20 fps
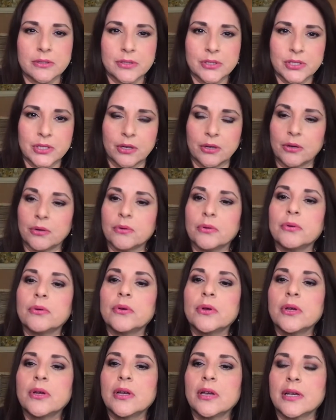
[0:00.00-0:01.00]
So,
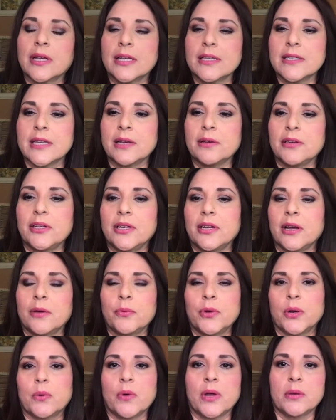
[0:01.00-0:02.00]
because I, you know, I
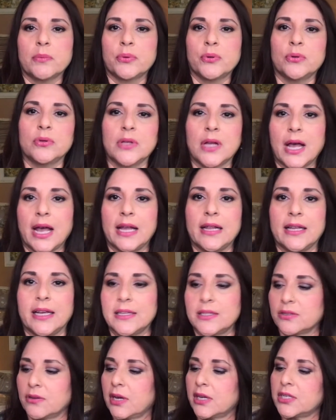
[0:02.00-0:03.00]
wouldn't want to pull a
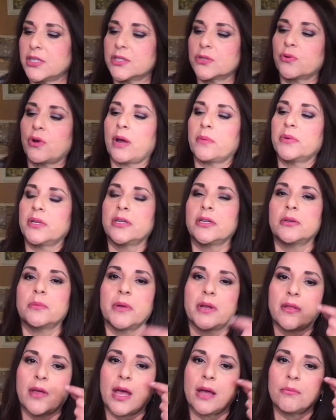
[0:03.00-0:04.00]
highlight, so I just grabbed a little bit
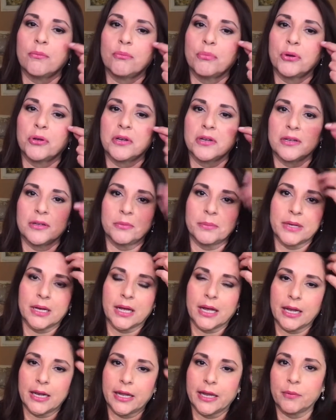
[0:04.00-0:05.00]
of that and put a little bit of
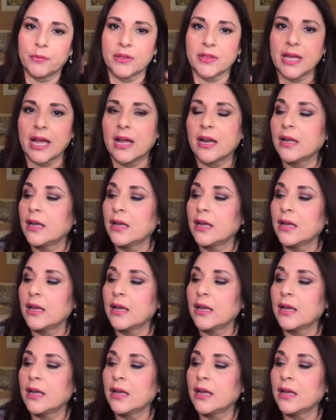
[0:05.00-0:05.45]
highlight with that.